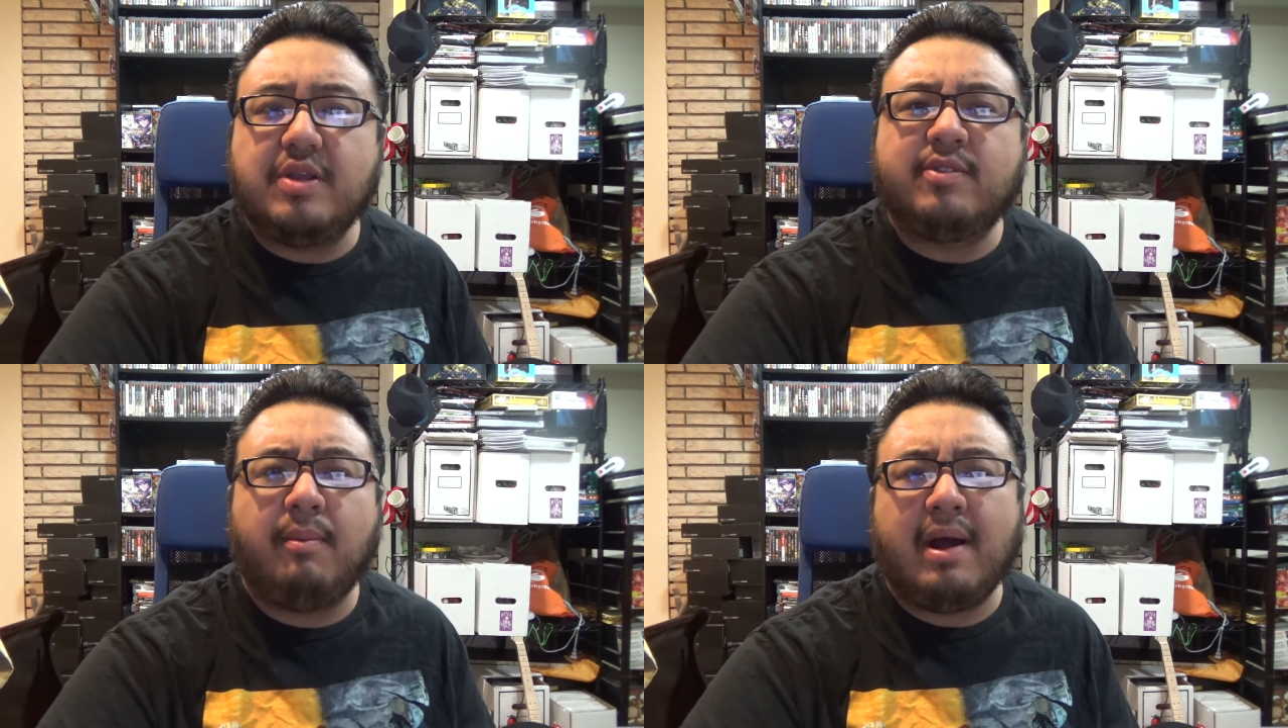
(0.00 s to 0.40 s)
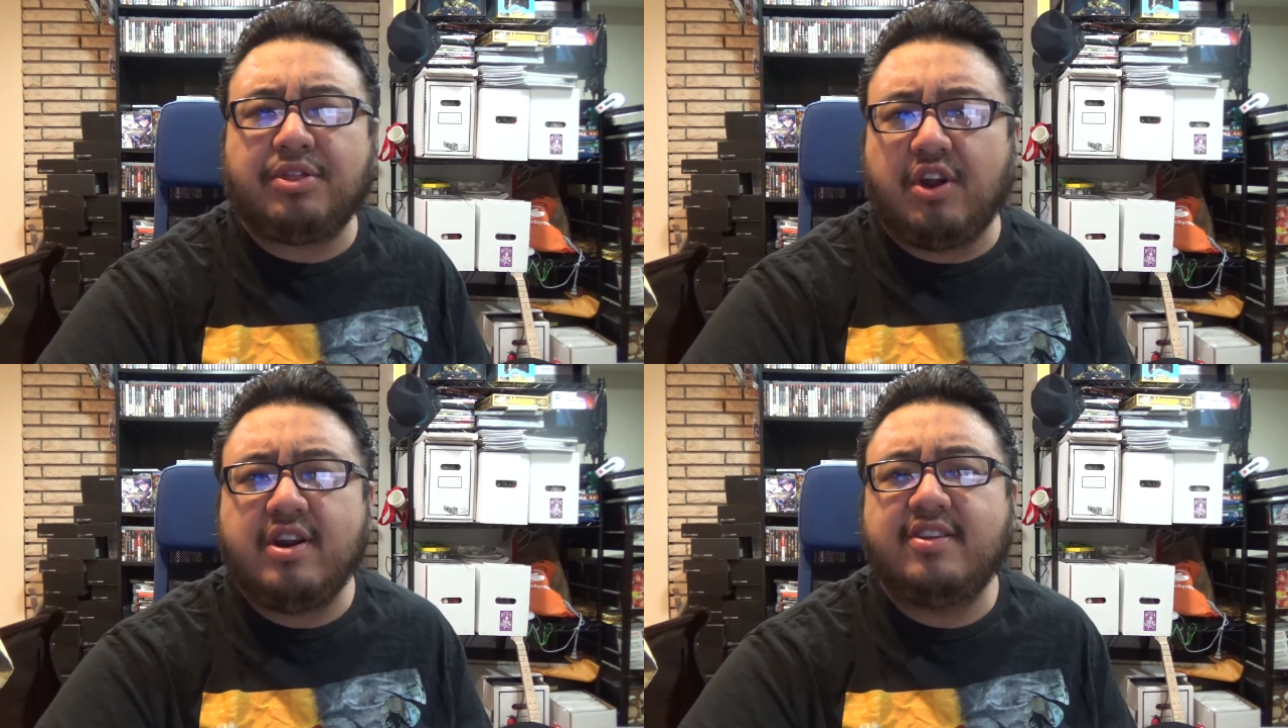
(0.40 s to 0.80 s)
So about
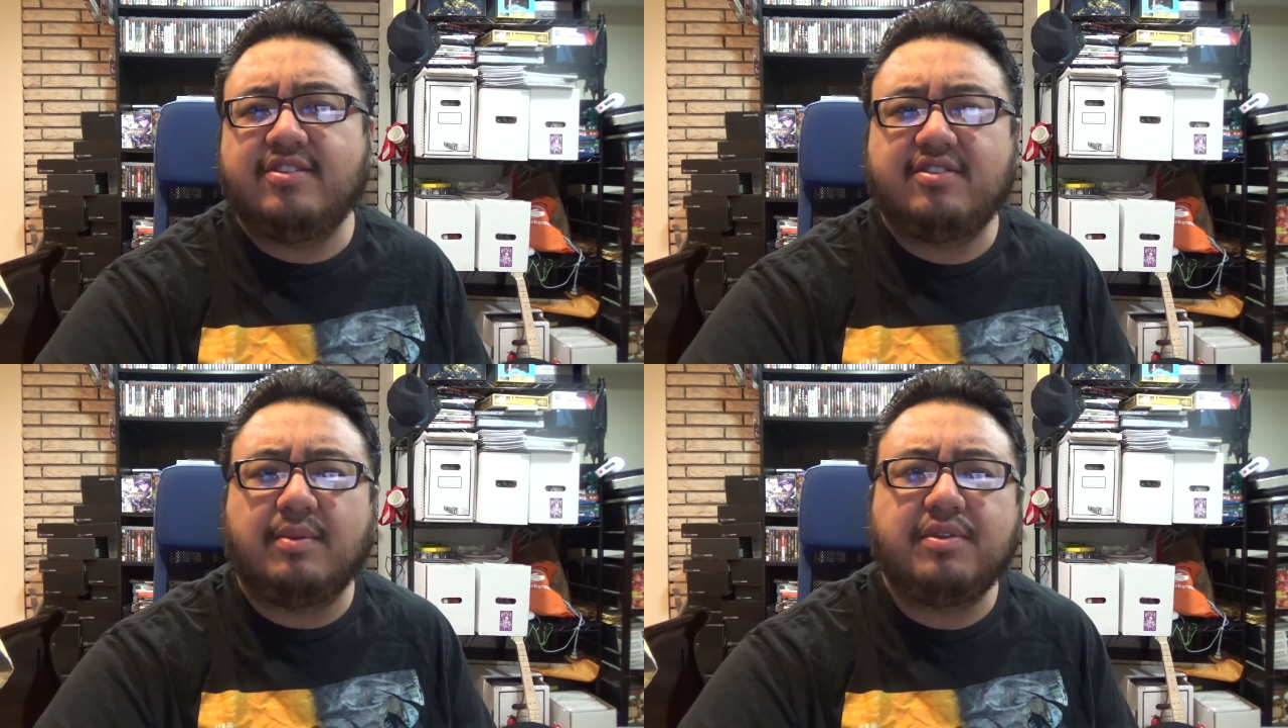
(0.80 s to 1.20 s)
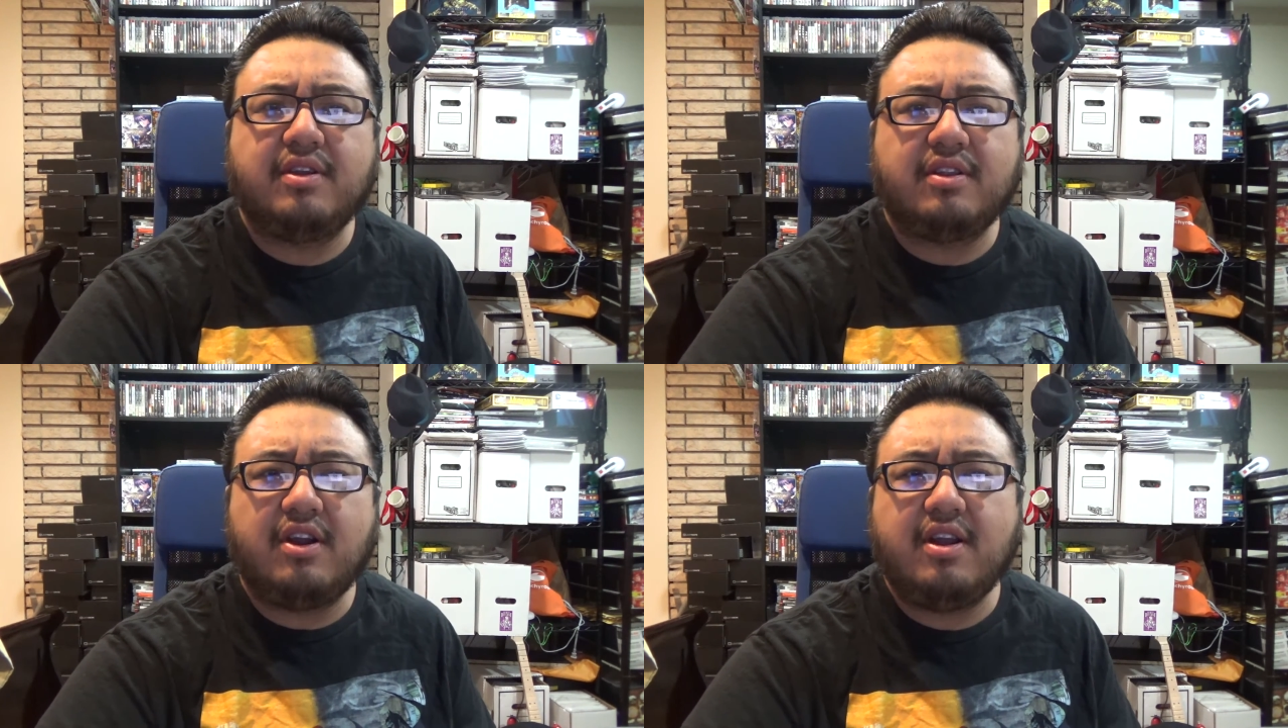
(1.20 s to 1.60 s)
30 something,
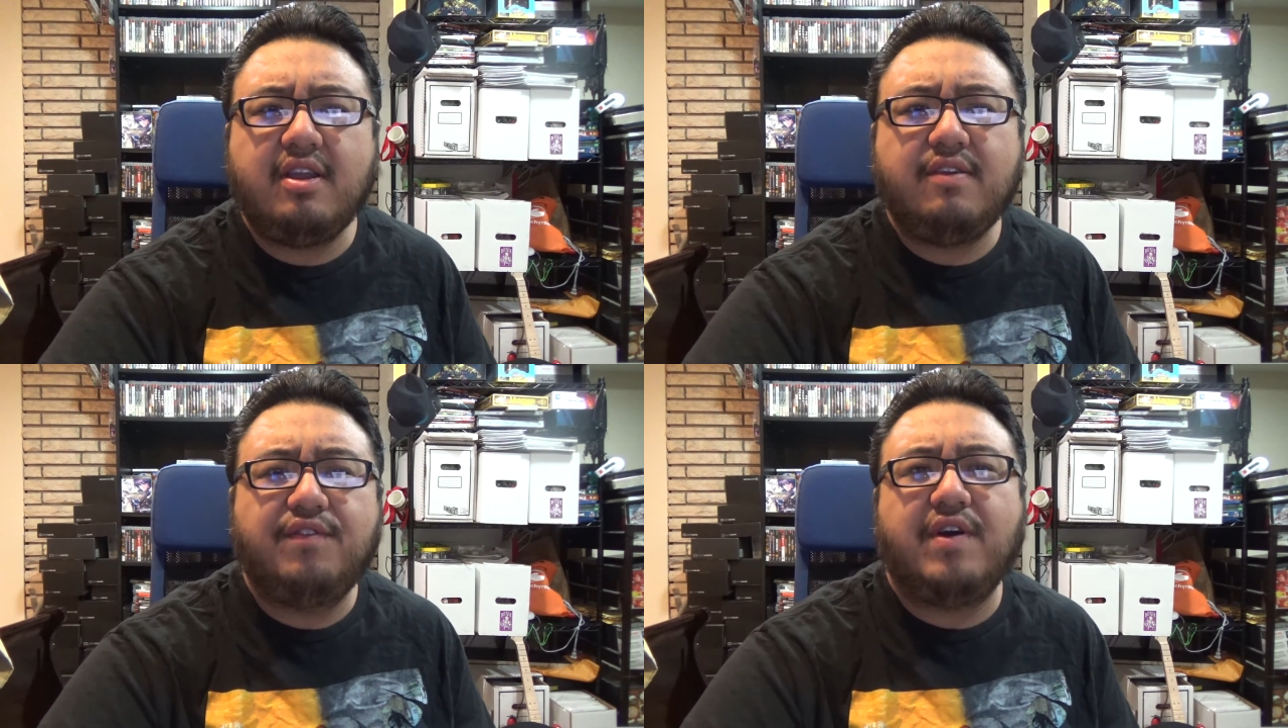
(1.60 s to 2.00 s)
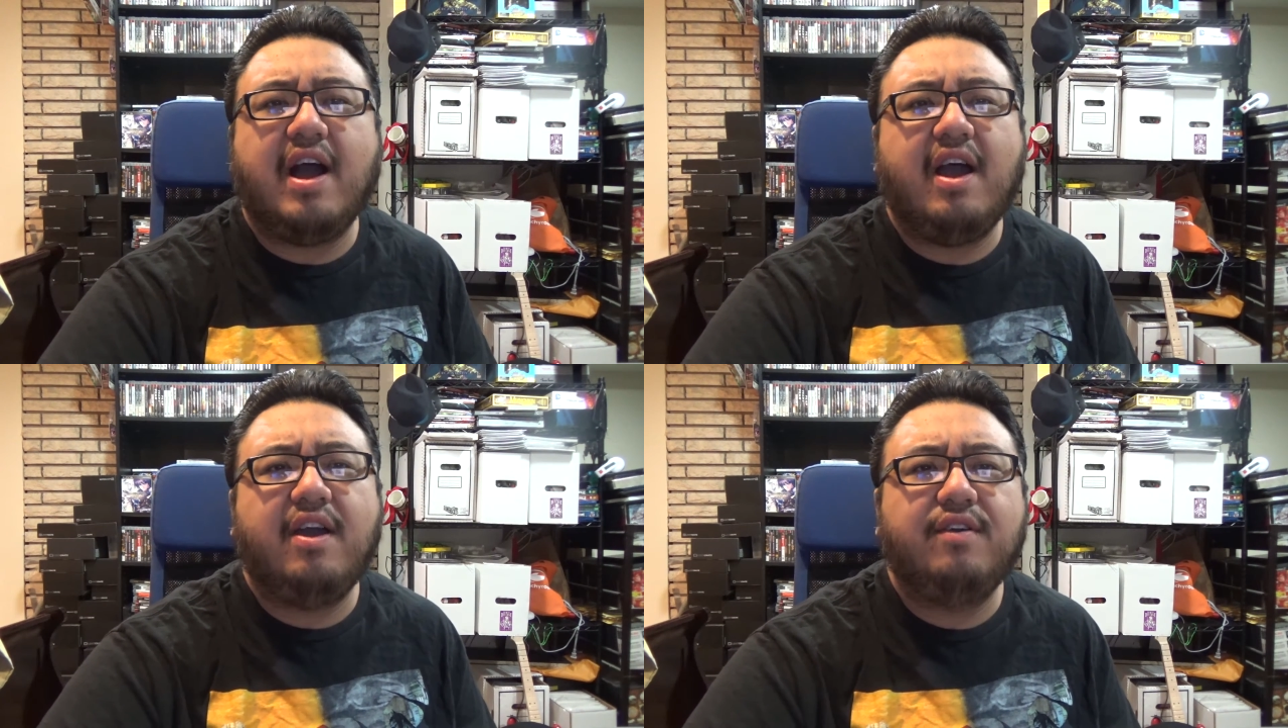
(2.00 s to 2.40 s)

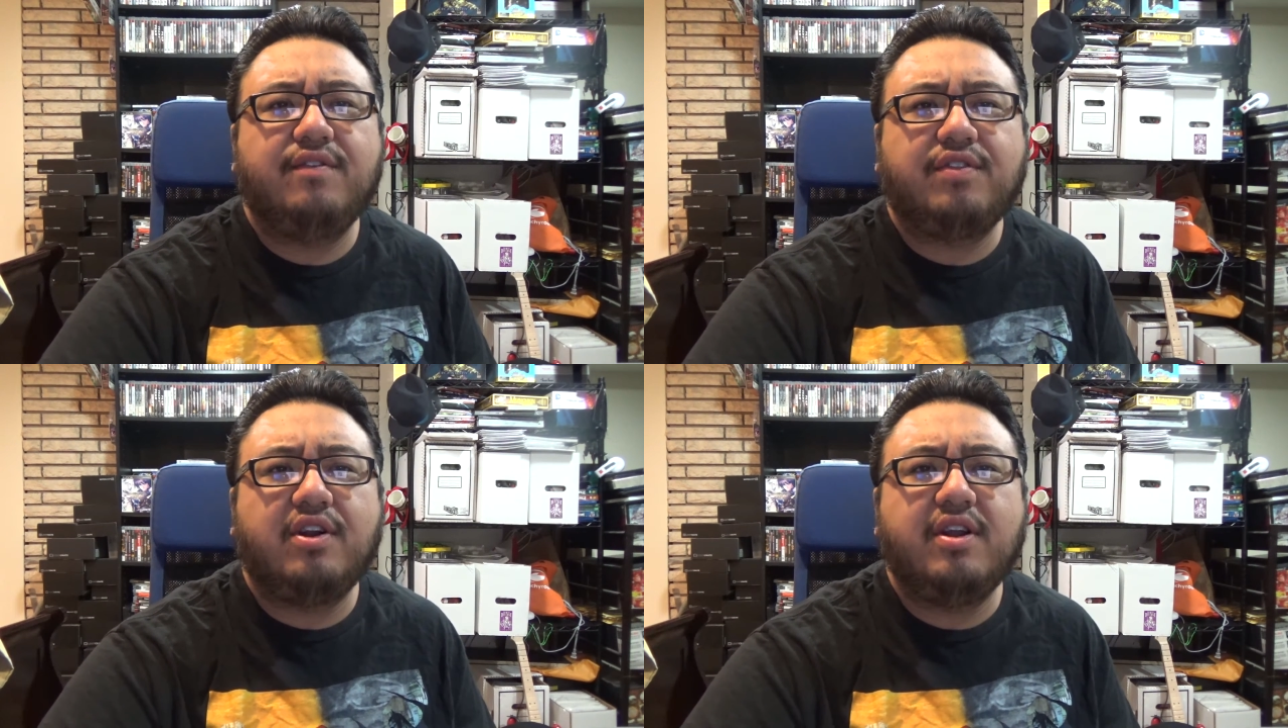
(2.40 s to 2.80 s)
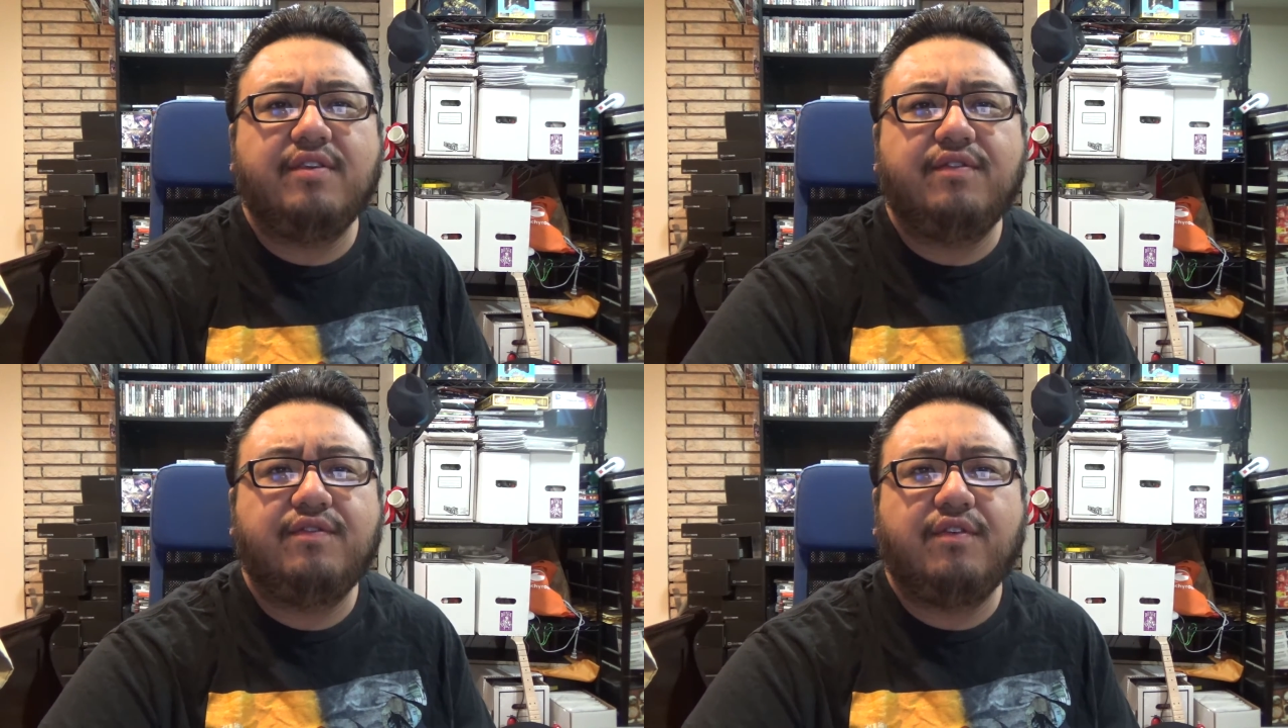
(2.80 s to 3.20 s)
35,
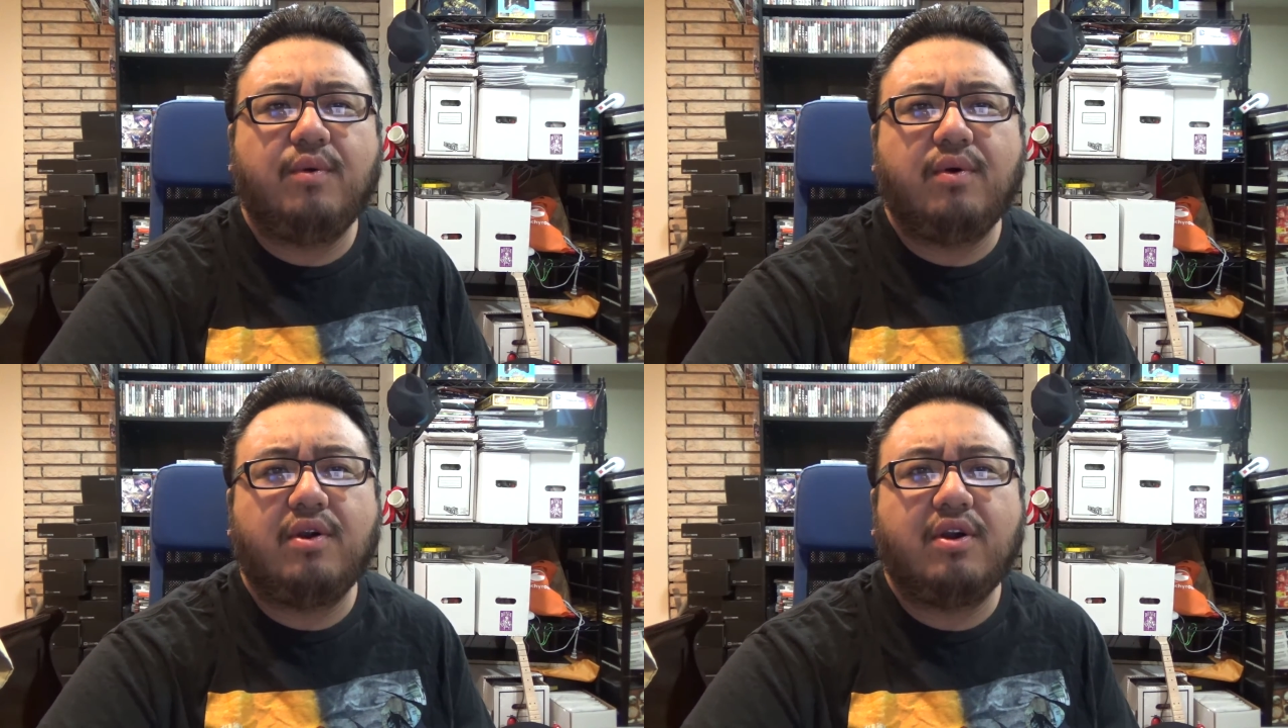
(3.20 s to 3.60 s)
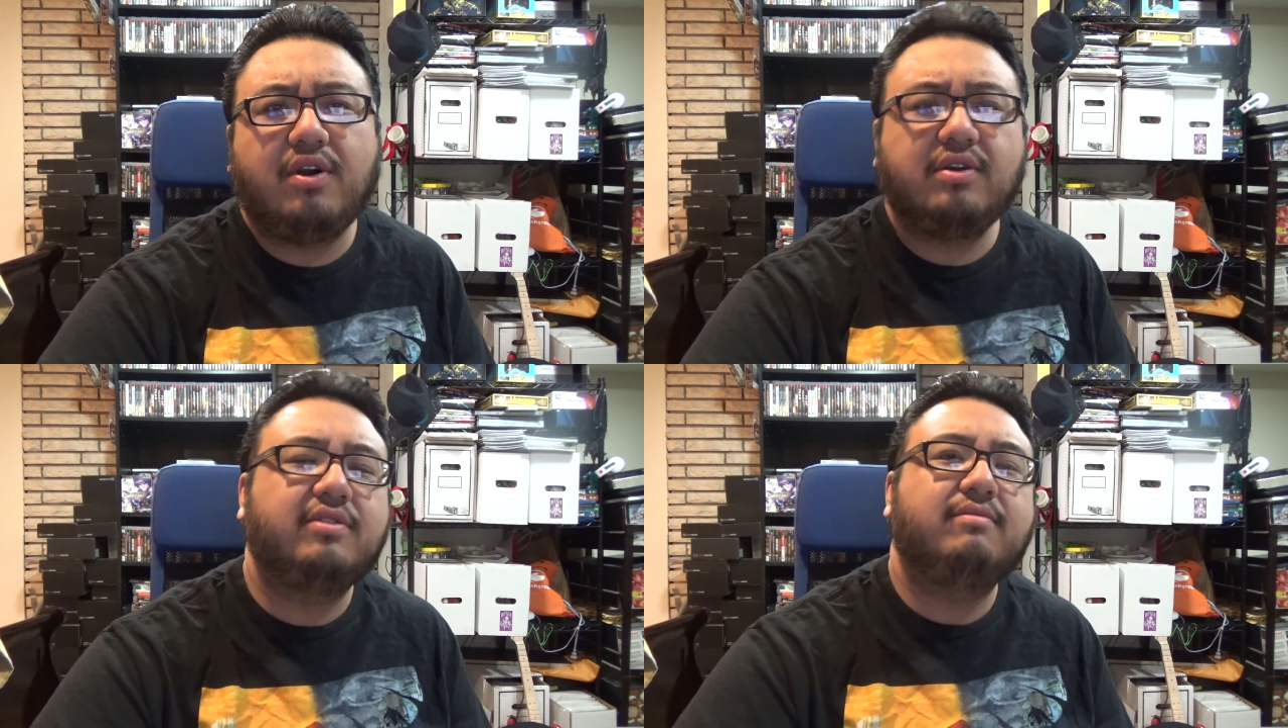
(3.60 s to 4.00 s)
34,